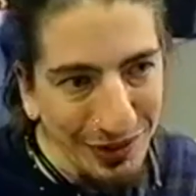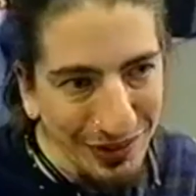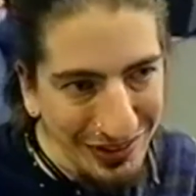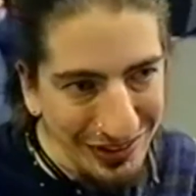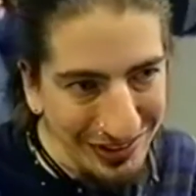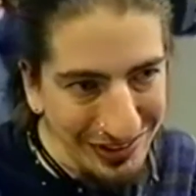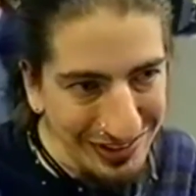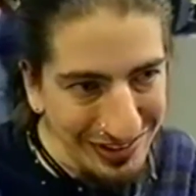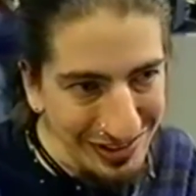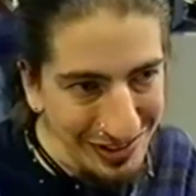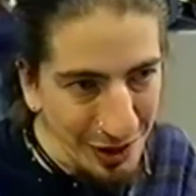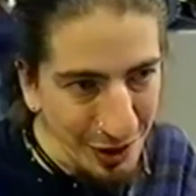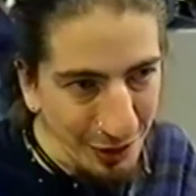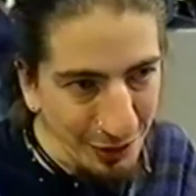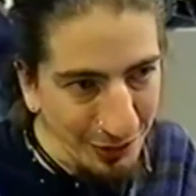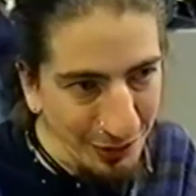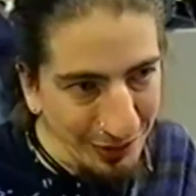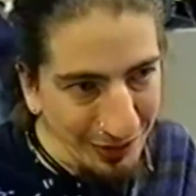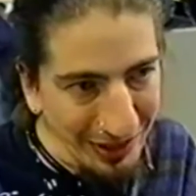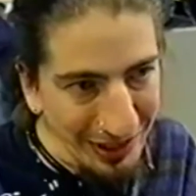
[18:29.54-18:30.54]
there's, you
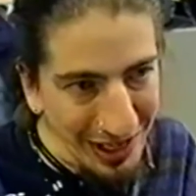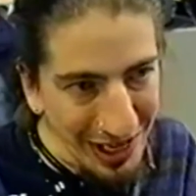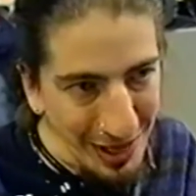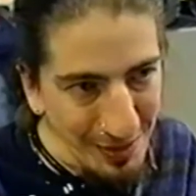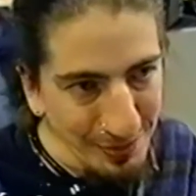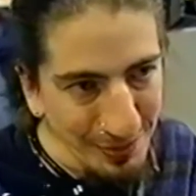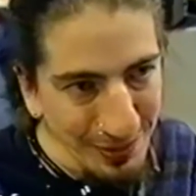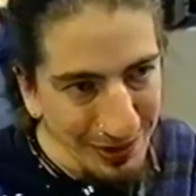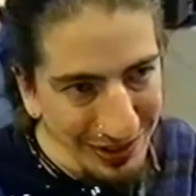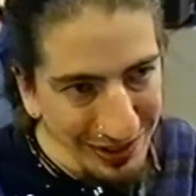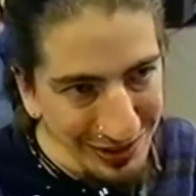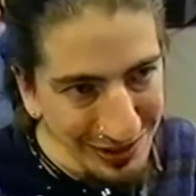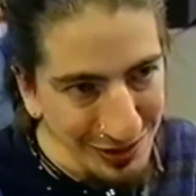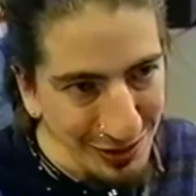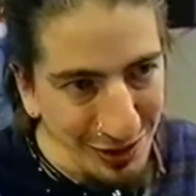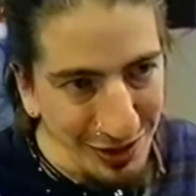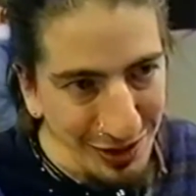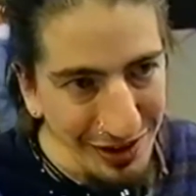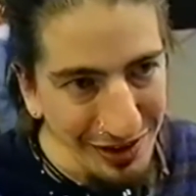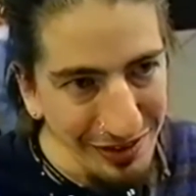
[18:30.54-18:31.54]
know, hip
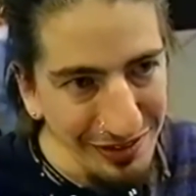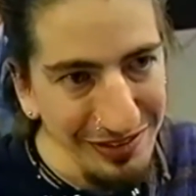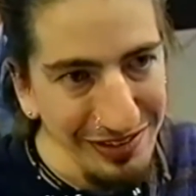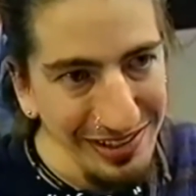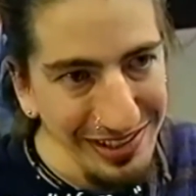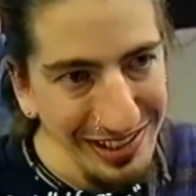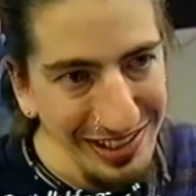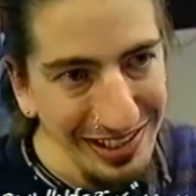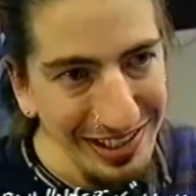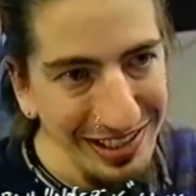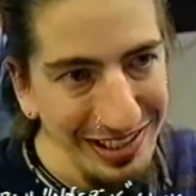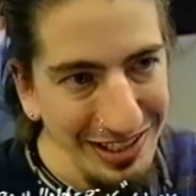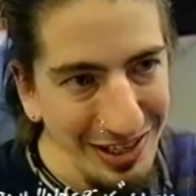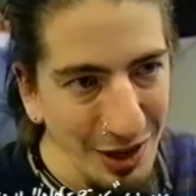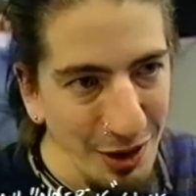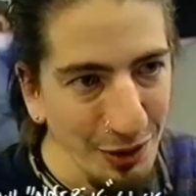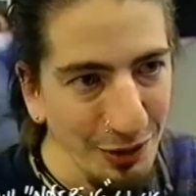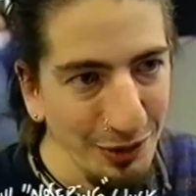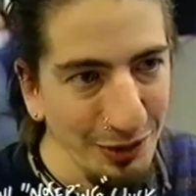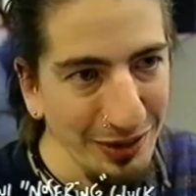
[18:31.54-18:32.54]
sort of... you
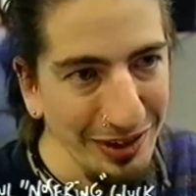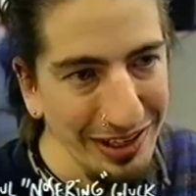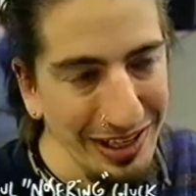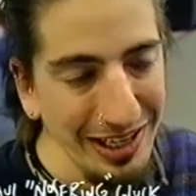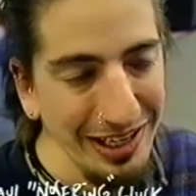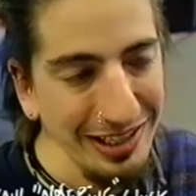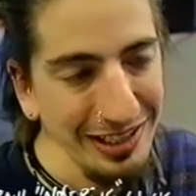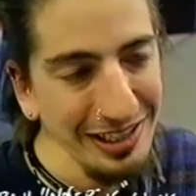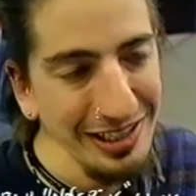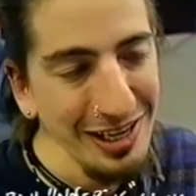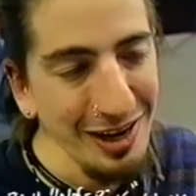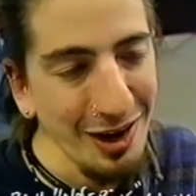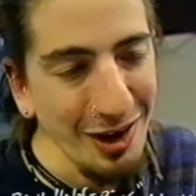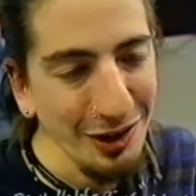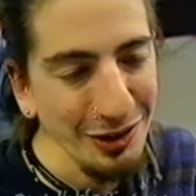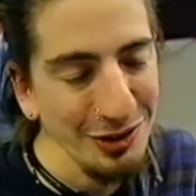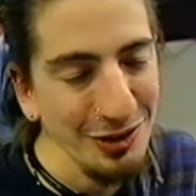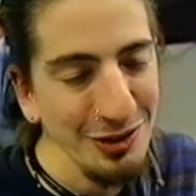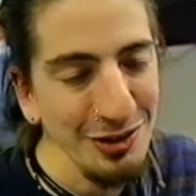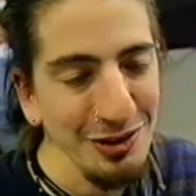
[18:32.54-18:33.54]
know,
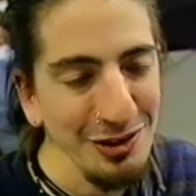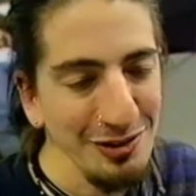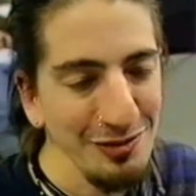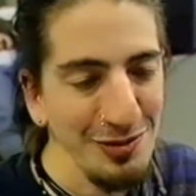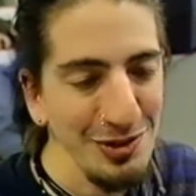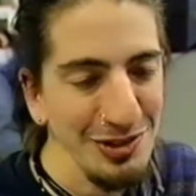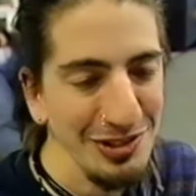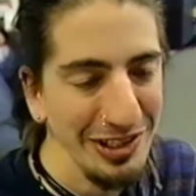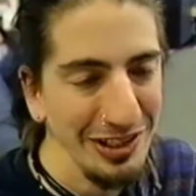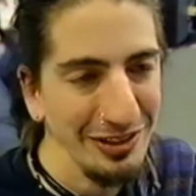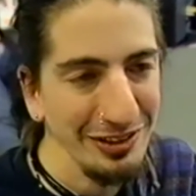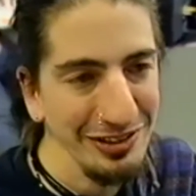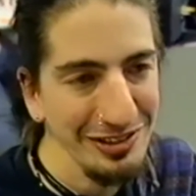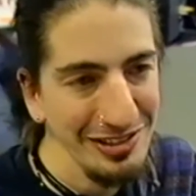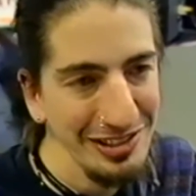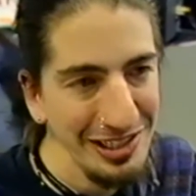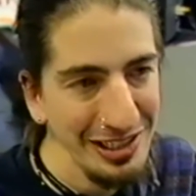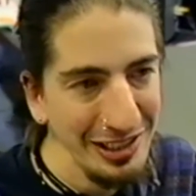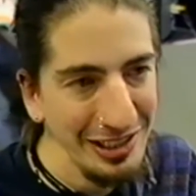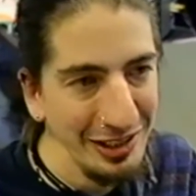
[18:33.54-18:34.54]
alternative music listening